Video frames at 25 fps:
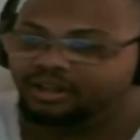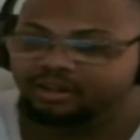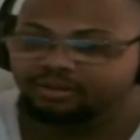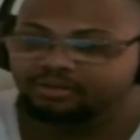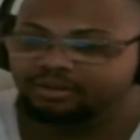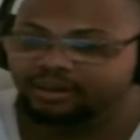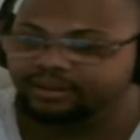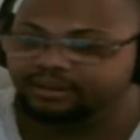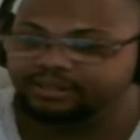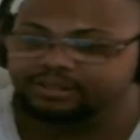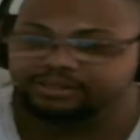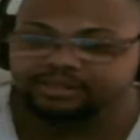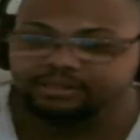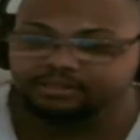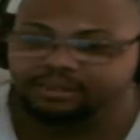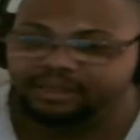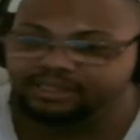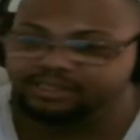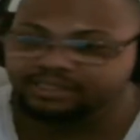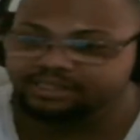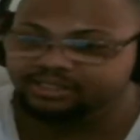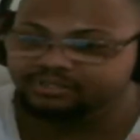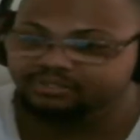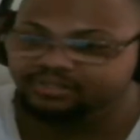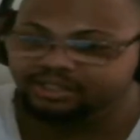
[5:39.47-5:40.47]
Anyway, let's get
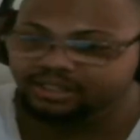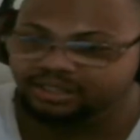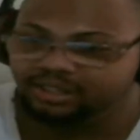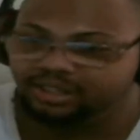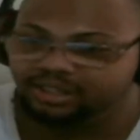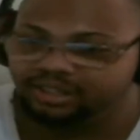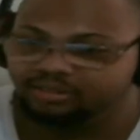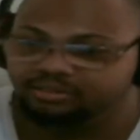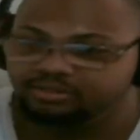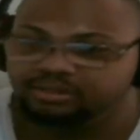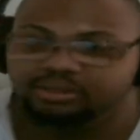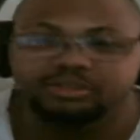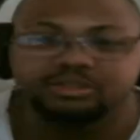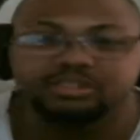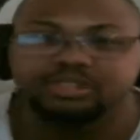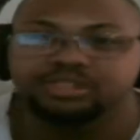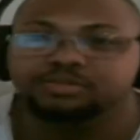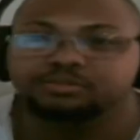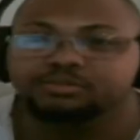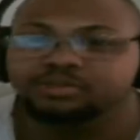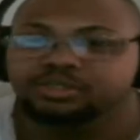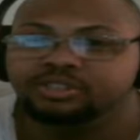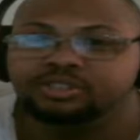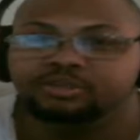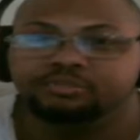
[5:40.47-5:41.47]
back to the video.
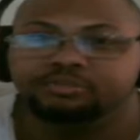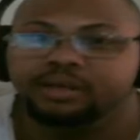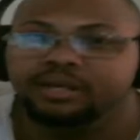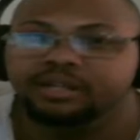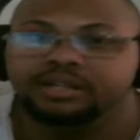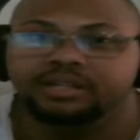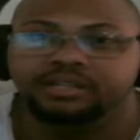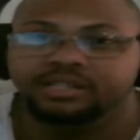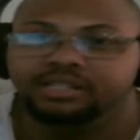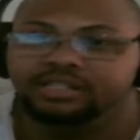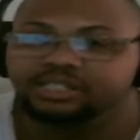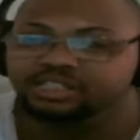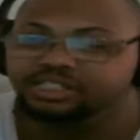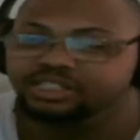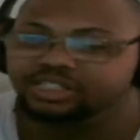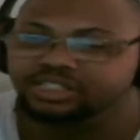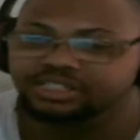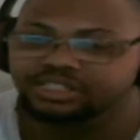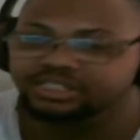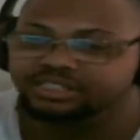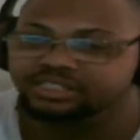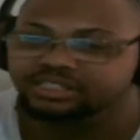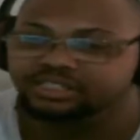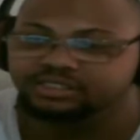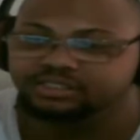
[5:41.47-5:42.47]
YouTube stupidity
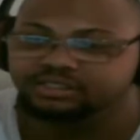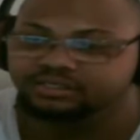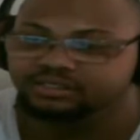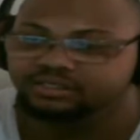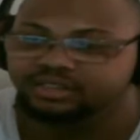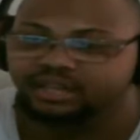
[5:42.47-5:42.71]
just